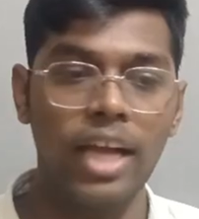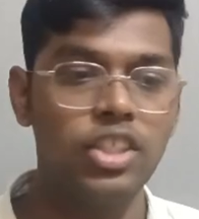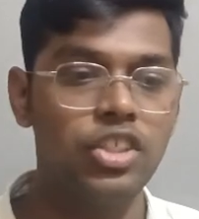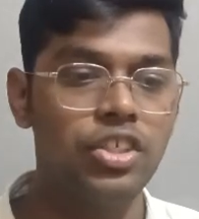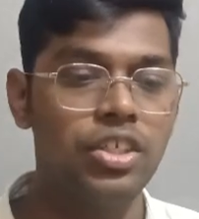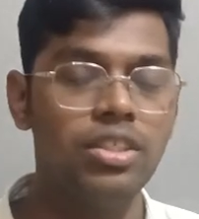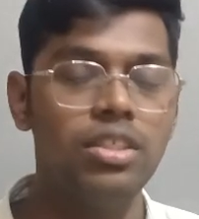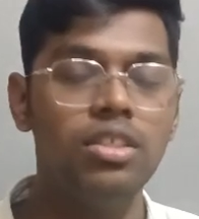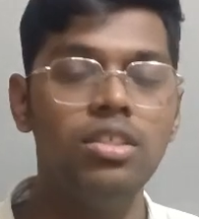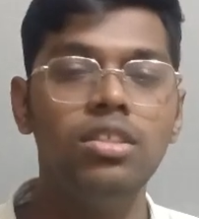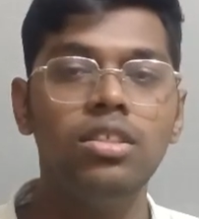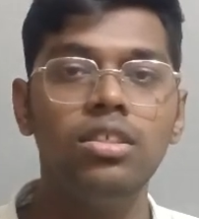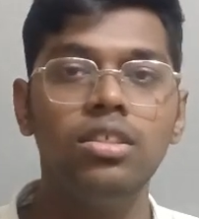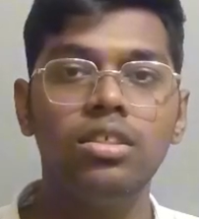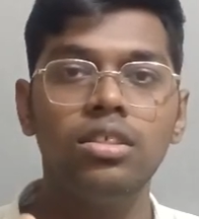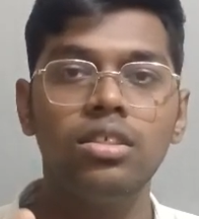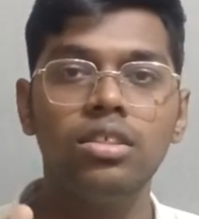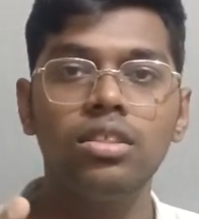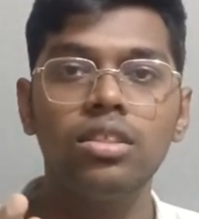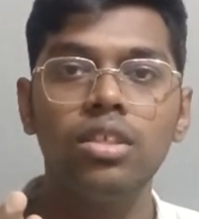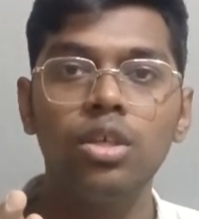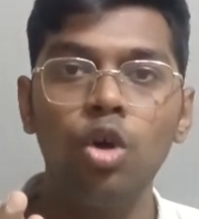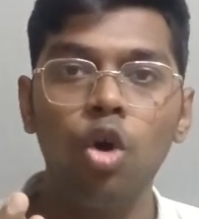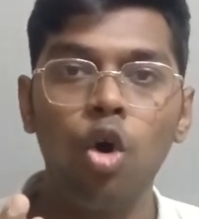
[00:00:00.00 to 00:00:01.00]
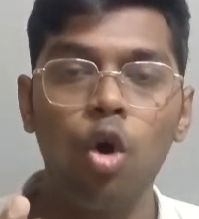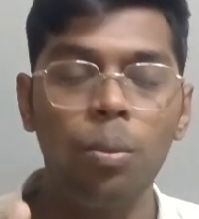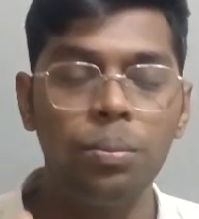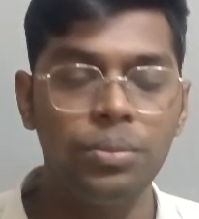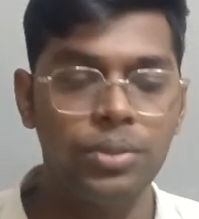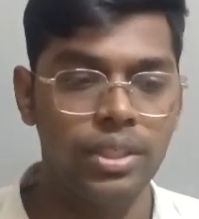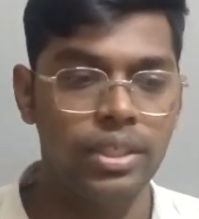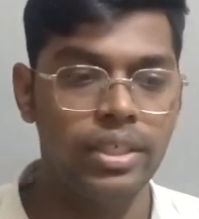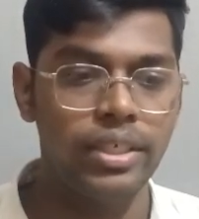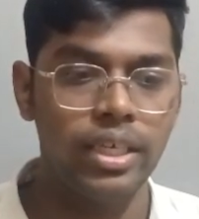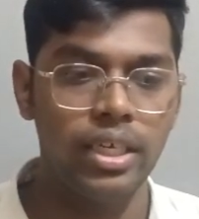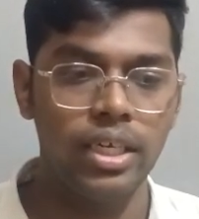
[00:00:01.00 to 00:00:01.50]
As you can see, this is the
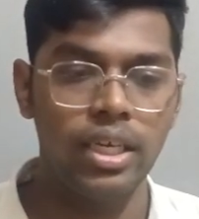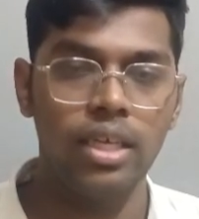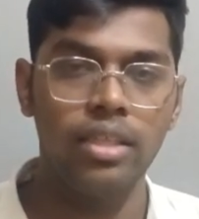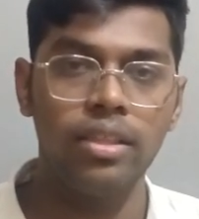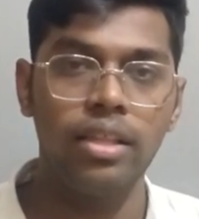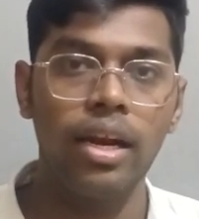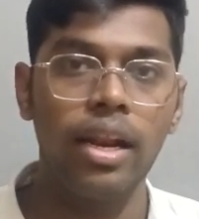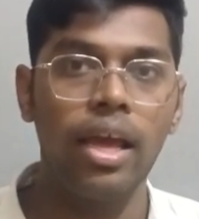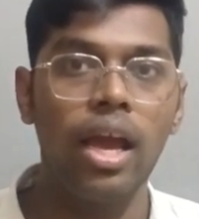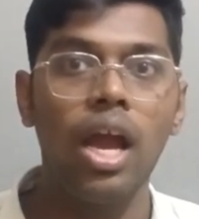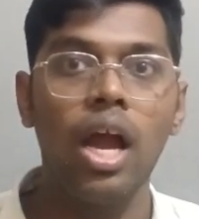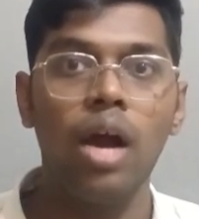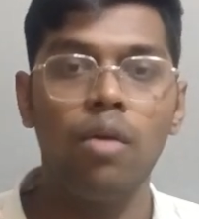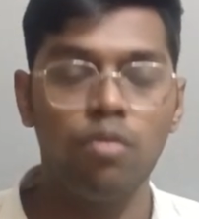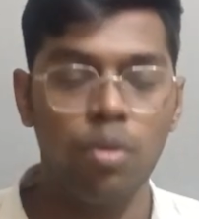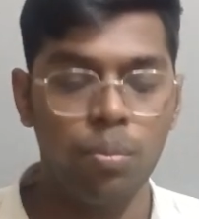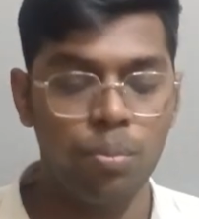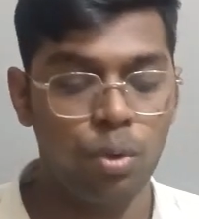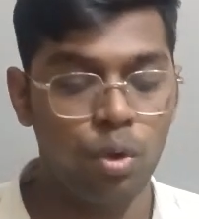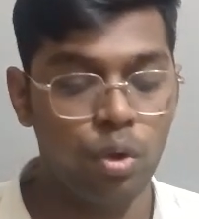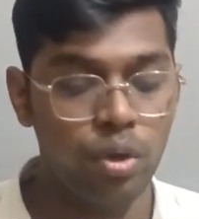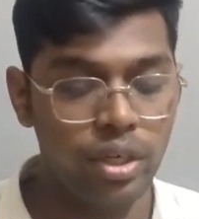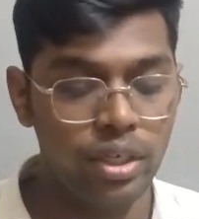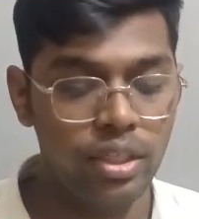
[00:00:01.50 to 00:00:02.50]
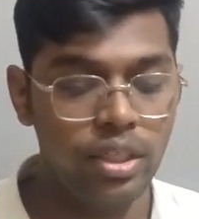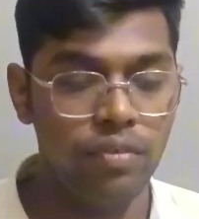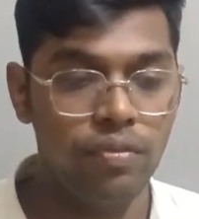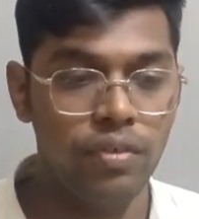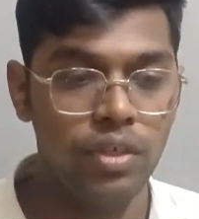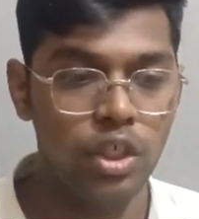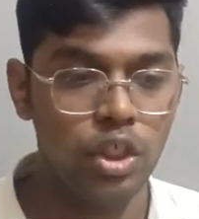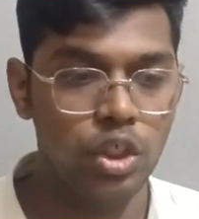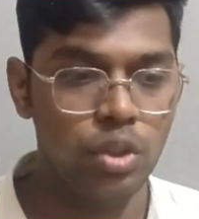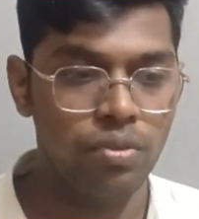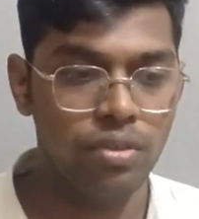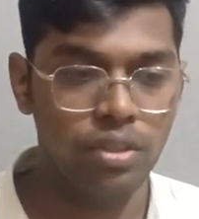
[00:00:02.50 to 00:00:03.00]
object data that I have uploaded, the
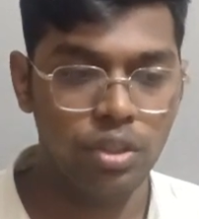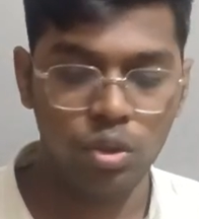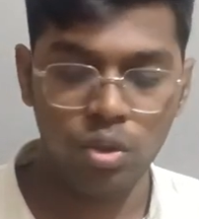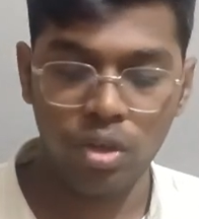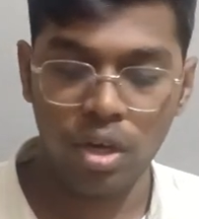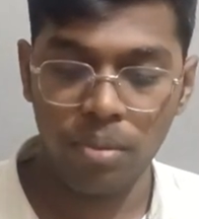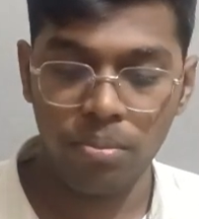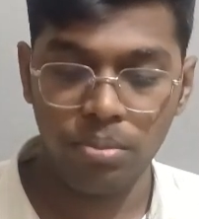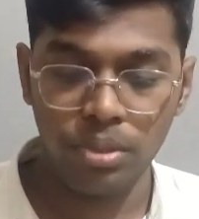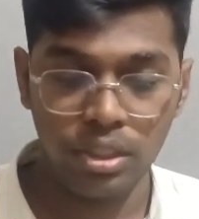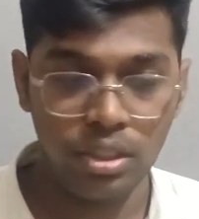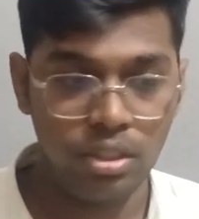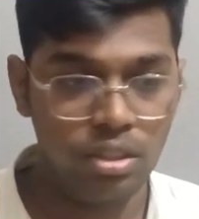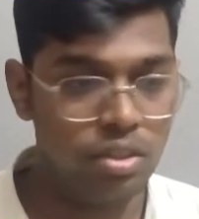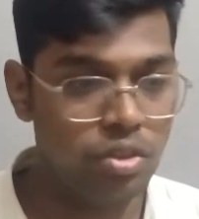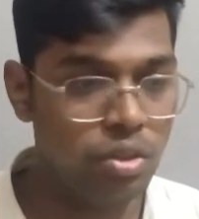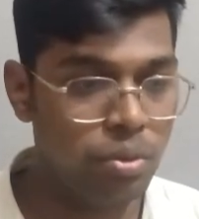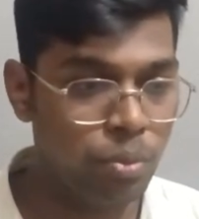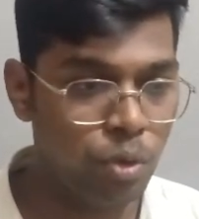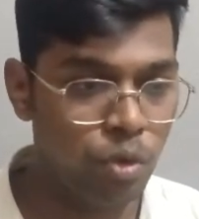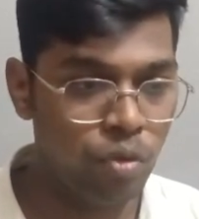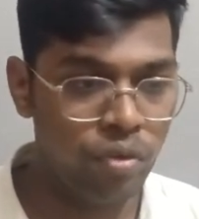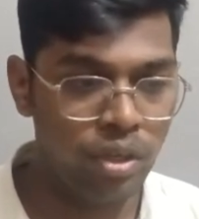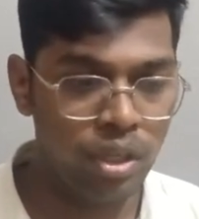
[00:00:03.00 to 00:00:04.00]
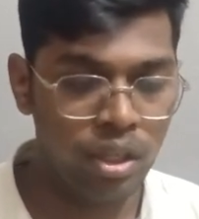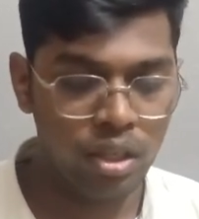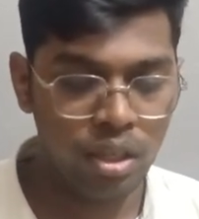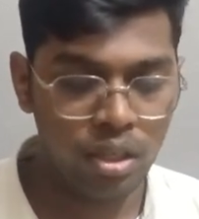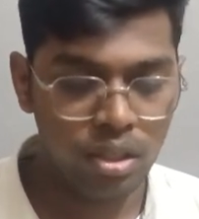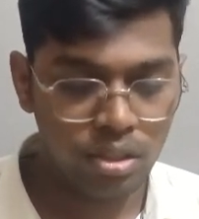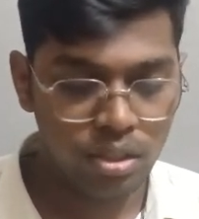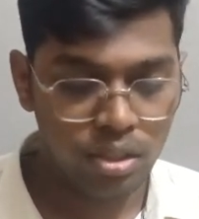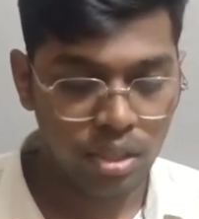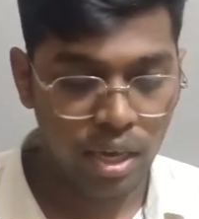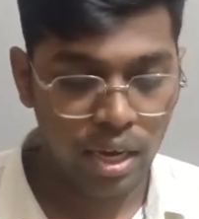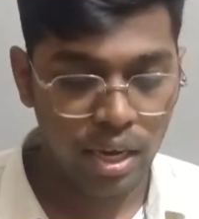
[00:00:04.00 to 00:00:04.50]
first one. So I'm just removing
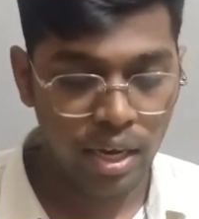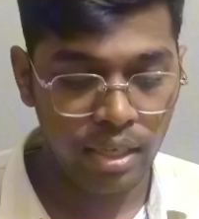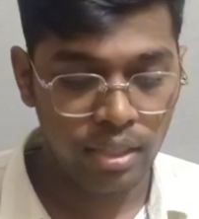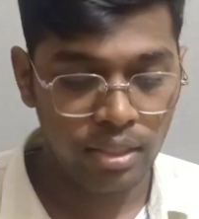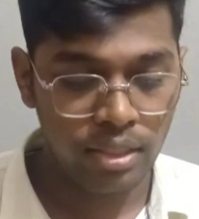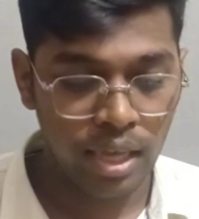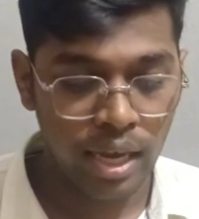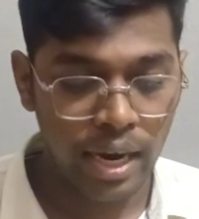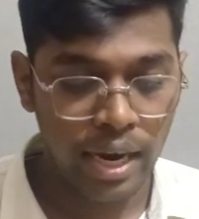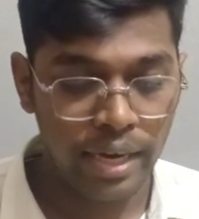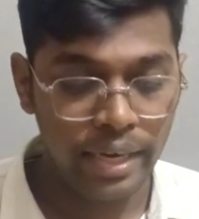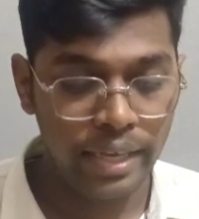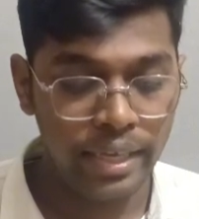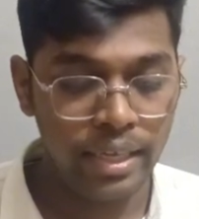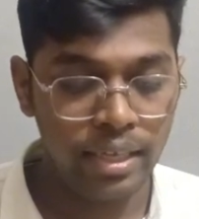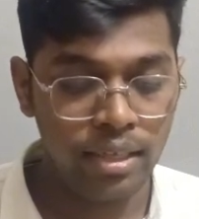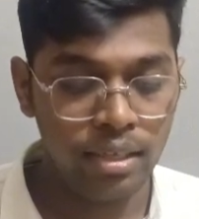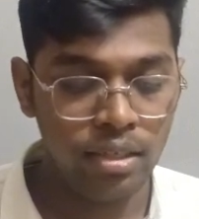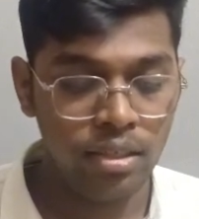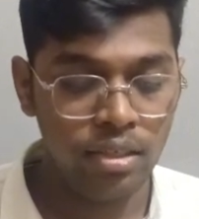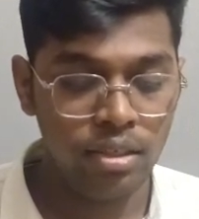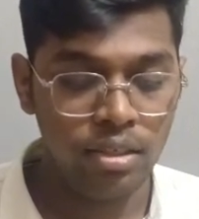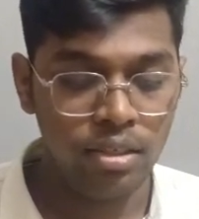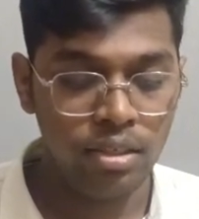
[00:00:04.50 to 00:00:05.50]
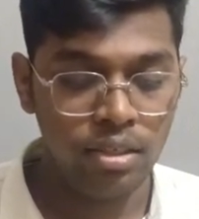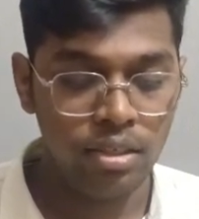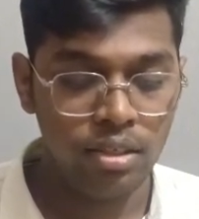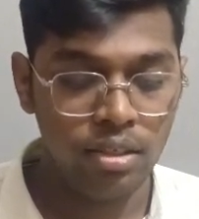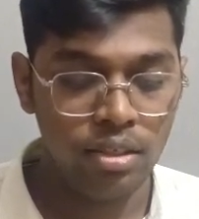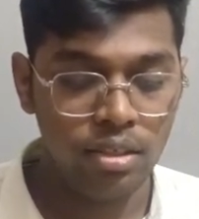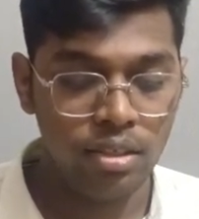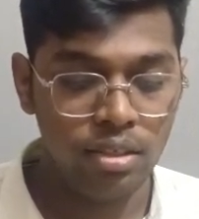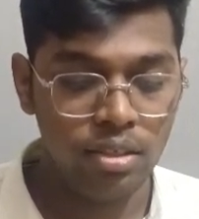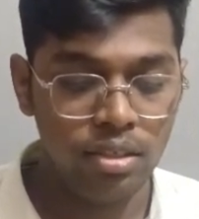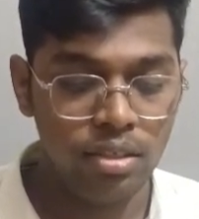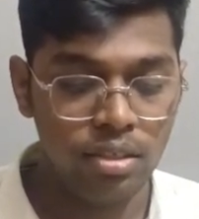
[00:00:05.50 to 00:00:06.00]
this and adding
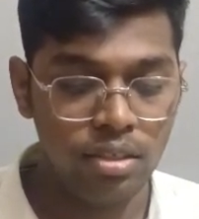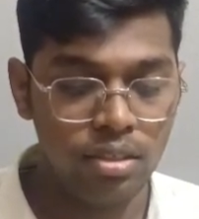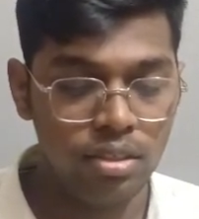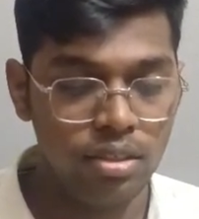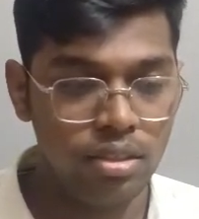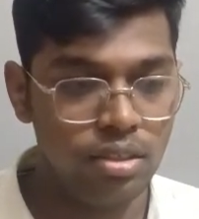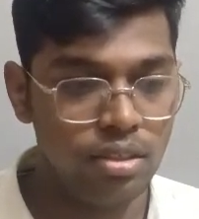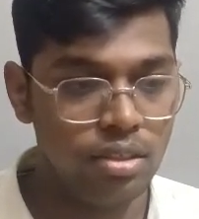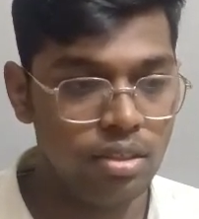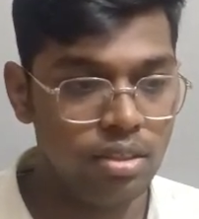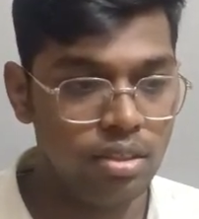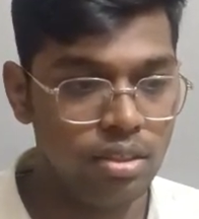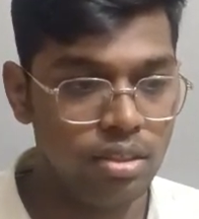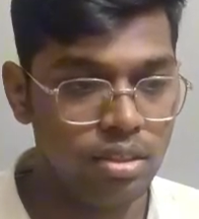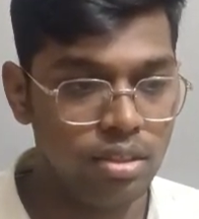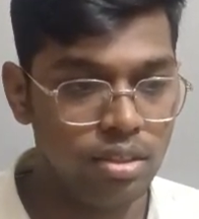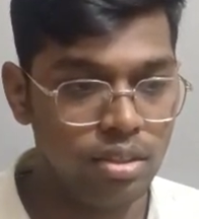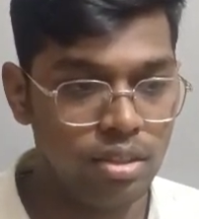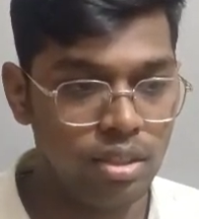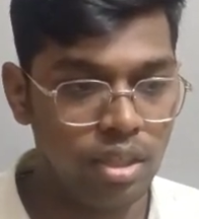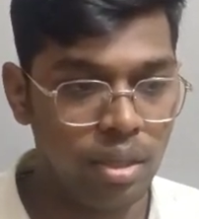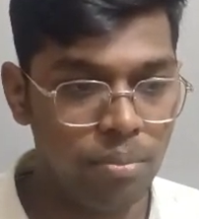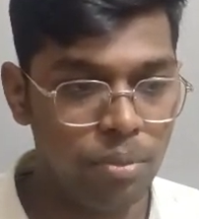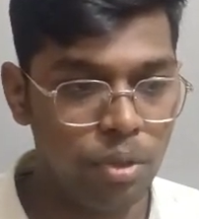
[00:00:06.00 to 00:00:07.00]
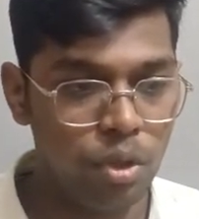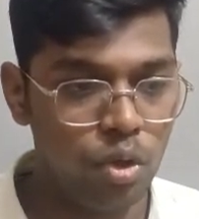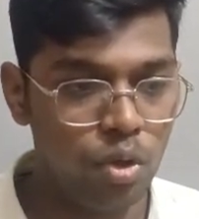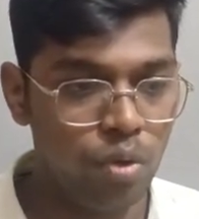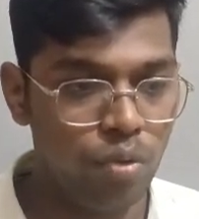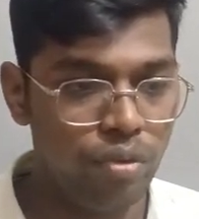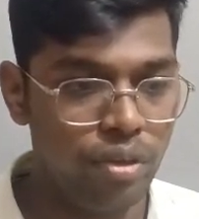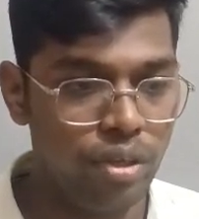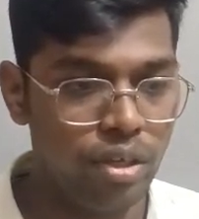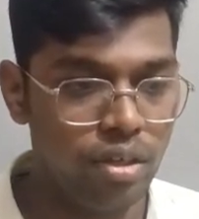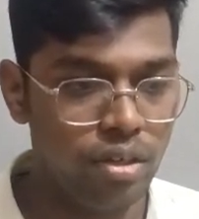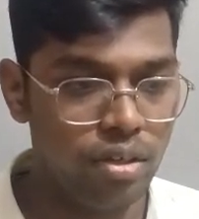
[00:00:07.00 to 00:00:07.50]
something
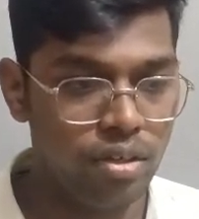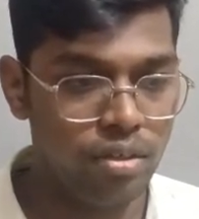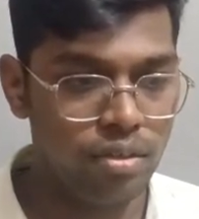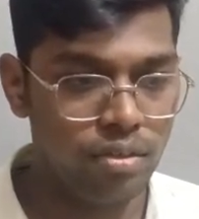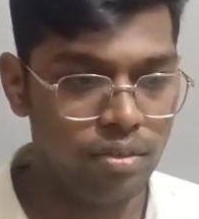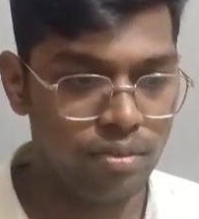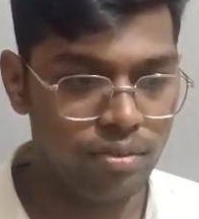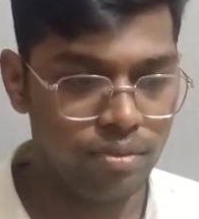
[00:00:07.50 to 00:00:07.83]
over here.